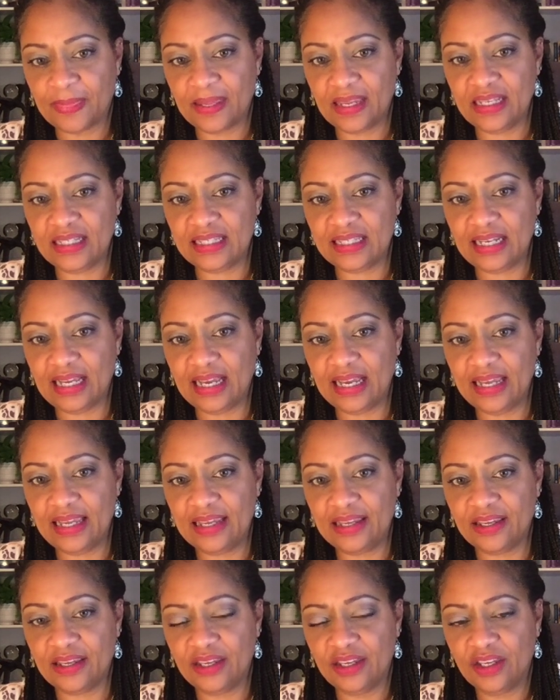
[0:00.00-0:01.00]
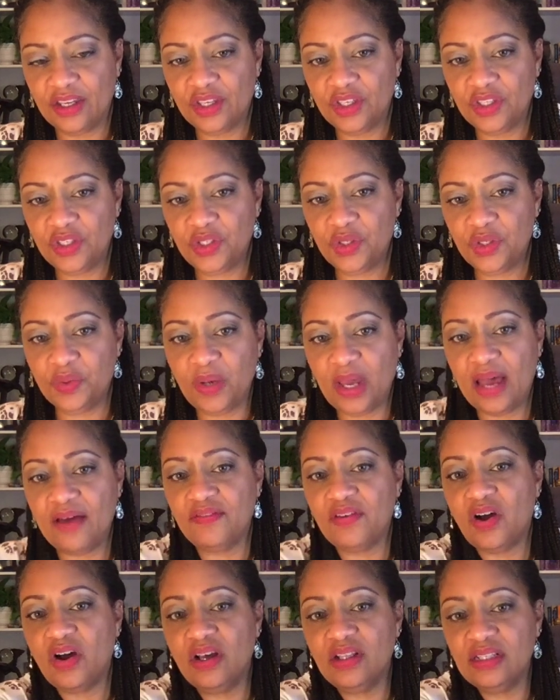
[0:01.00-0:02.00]
It's like you have
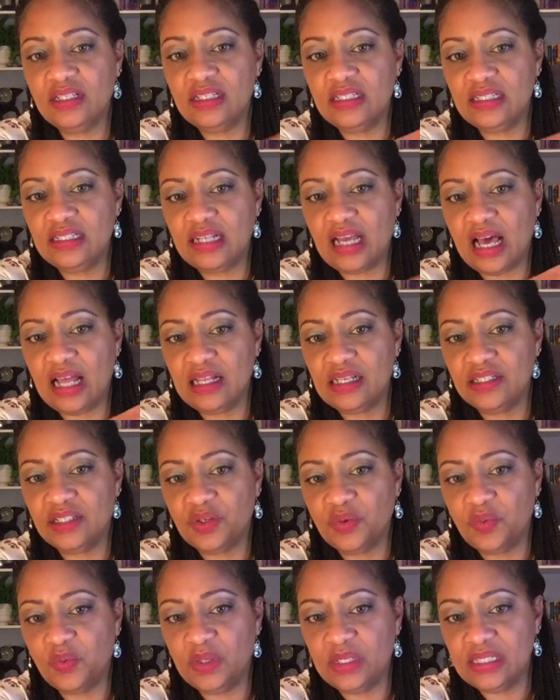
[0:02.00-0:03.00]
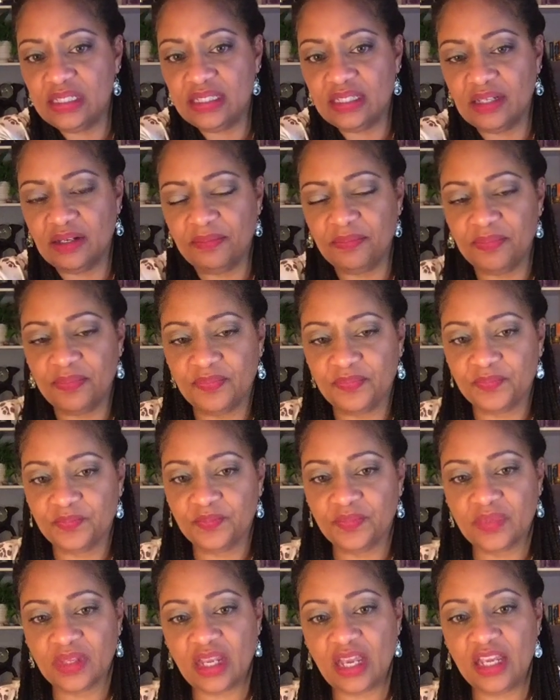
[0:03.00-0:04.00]
all this knowledge and wisdom,
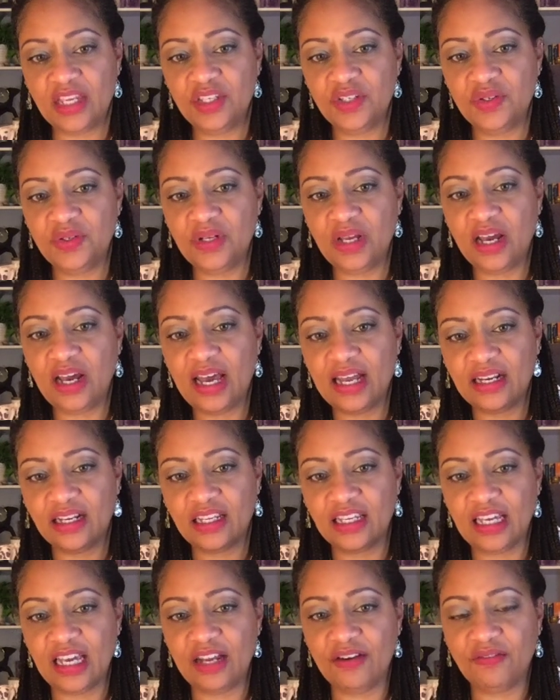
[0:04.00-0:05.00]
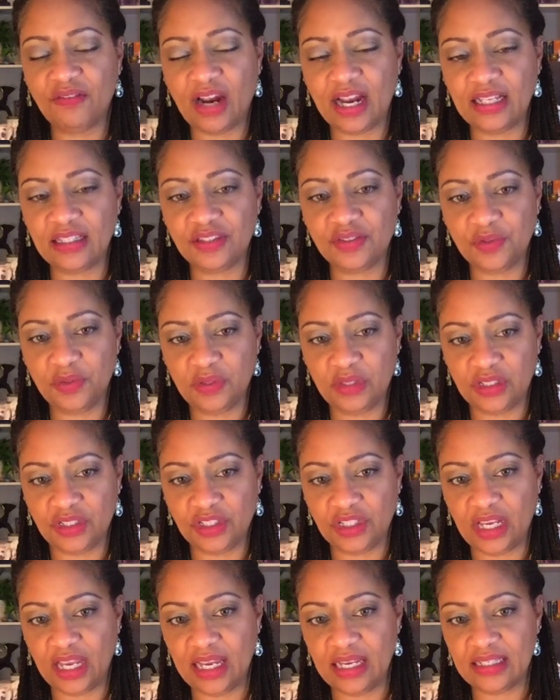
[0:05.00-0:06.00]
and you know how to cut right through the
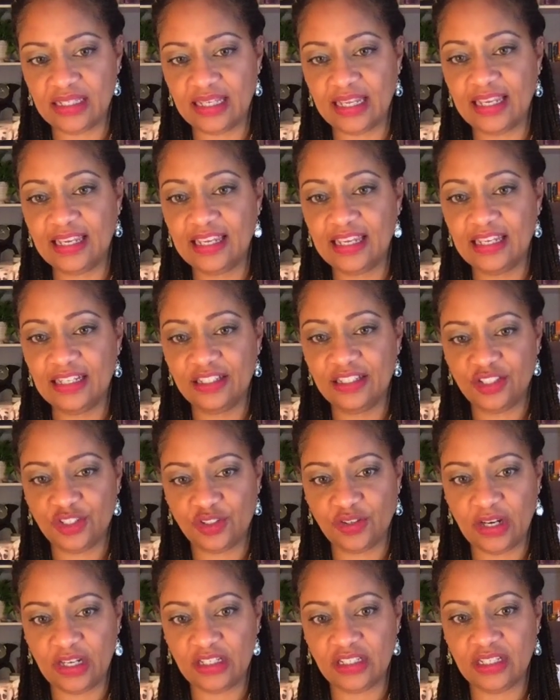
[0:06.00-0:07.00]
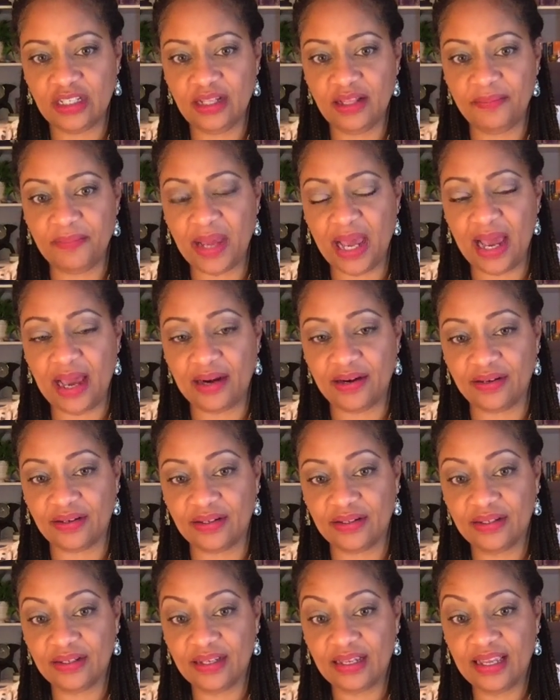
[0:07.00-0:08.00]
chase and get straight to the matter.
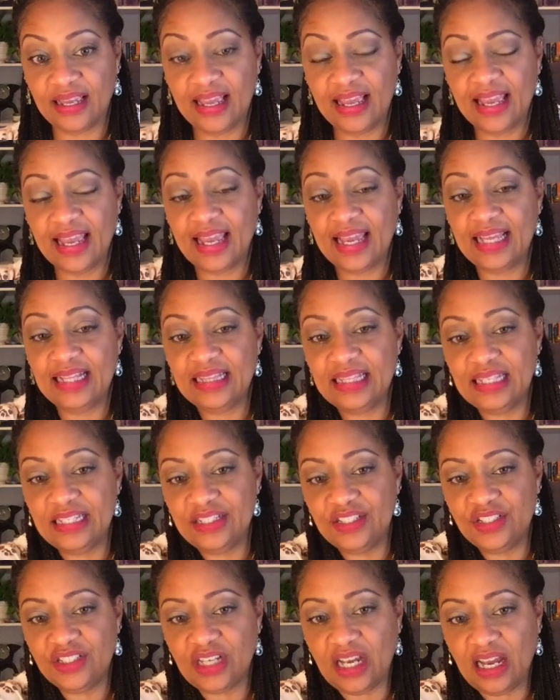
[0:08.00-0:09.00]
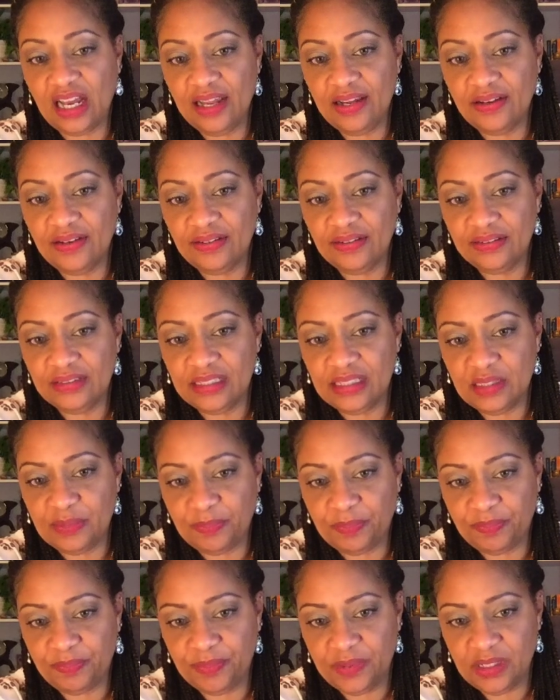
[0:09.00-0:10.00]
And this child is
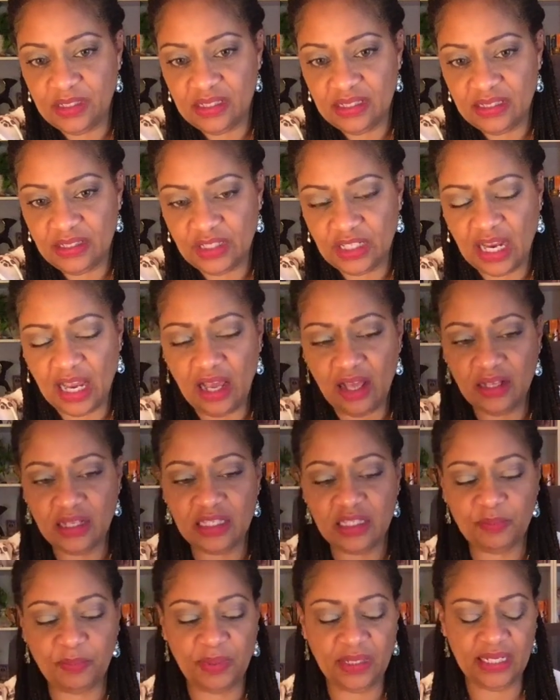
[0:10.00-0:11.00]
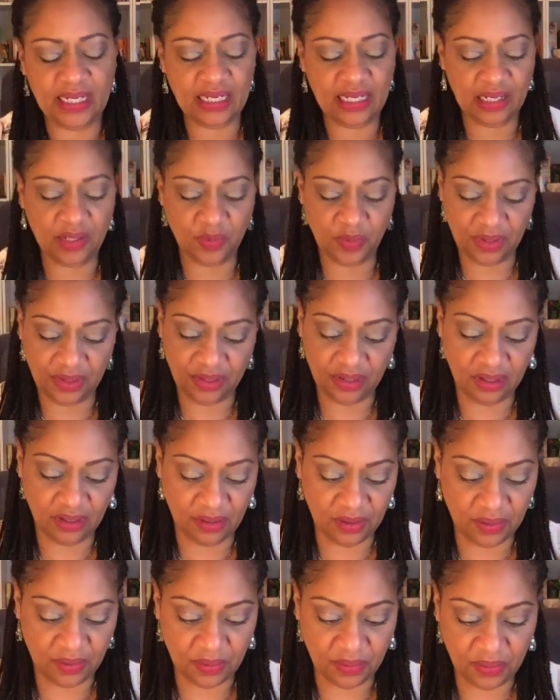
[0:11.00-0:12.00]
pleading with
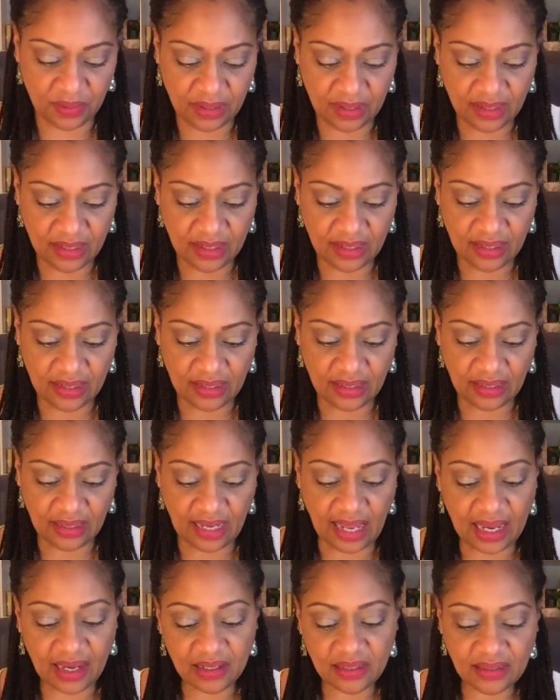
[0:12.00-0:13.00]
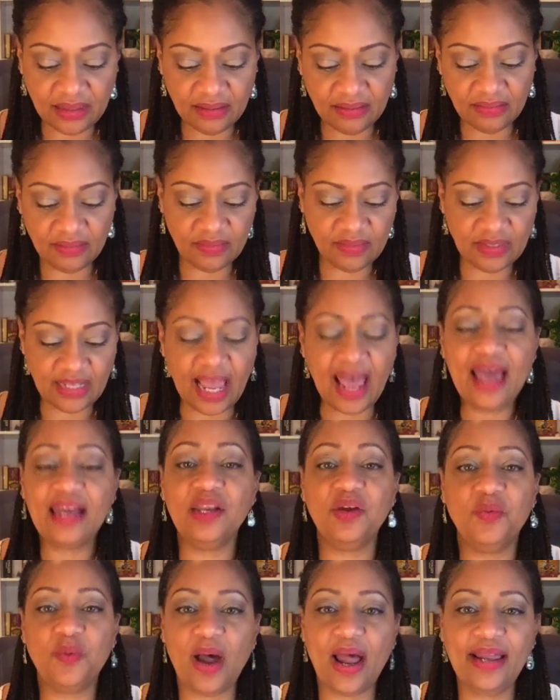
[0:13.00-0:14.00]
you, like, Daddy,
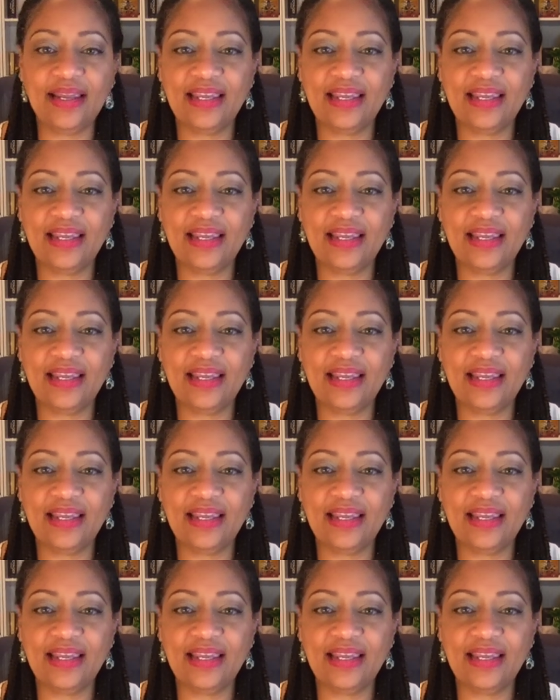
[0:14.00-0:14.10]
why